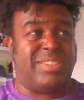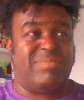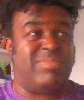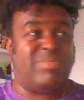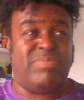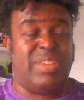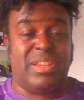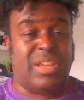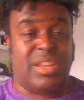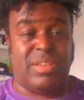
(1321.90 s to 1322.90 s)
I
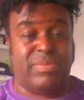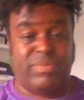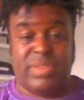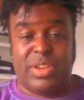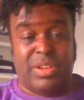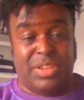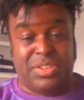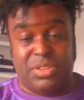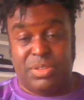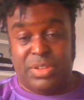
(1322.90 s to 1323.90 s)
mean, I don't listen
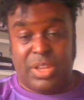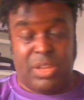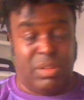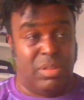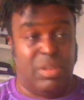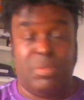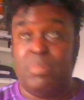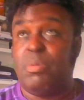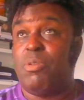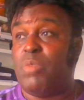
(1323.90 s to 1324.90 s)
to the whole
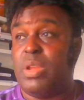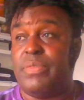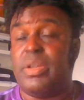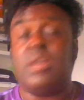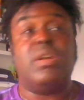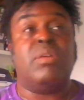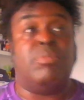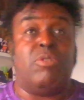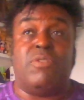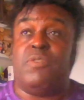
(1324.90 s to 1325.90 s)
boring whatever,
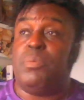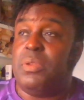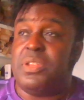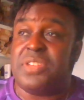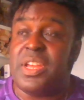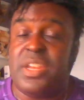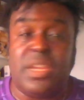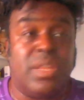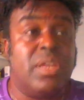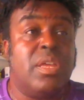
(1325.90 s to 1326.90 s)
boring football, this, that, and the
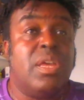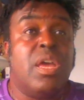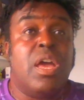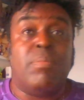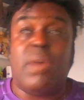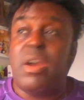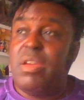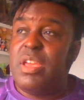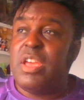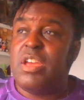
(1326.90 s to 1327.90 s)
other.
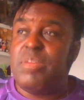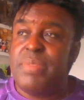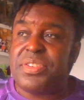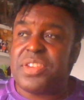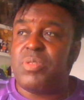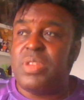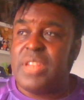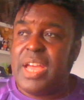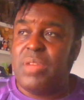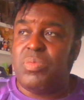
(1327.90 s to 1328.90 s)
My mistake with
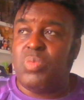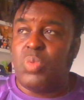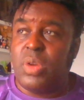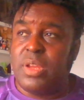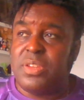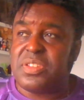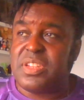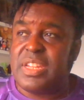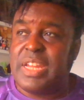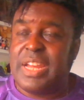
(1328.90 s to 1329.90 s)
that was
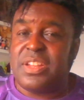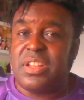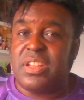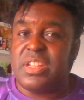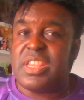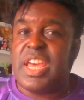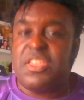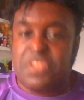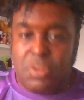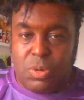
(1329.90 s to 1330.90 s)
that they
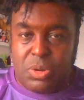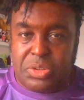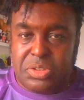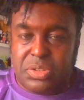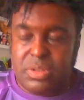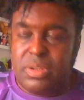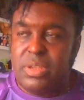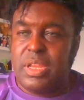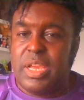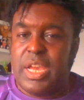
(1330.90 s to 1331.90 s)
thought,
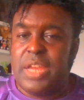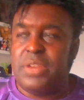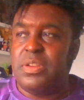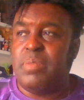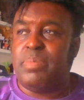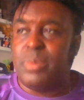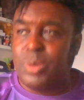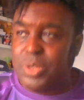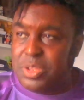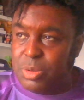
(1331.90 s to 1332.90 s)
and the
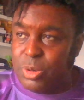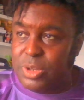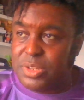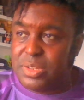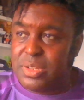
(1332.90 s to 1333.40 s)
board thought,